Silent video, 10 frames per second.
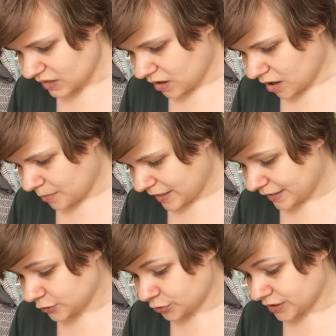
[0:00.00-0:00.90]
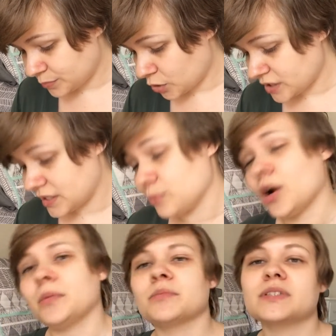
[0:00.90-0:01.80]
And it treats prostate
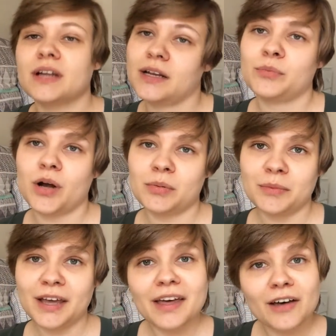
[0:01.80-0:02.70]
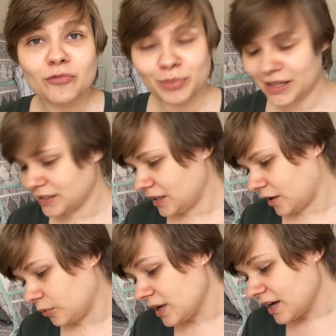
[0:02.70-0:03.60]
problems. Not a problem I have, but you
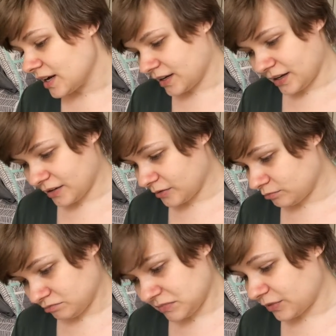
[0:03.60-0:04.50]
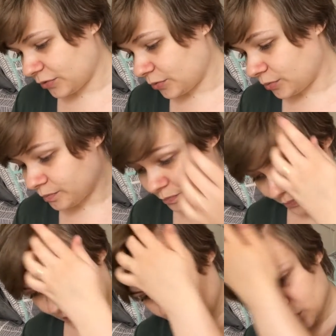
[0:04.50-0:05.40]
know, if you
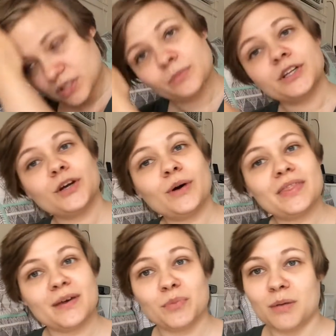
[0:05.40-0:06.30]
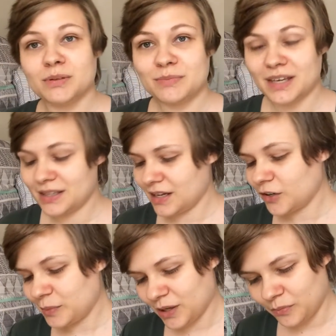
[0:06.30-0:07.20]
or someone you know had that problem, then
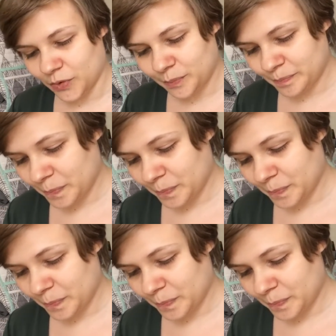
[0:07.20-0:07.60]
that could be helpful.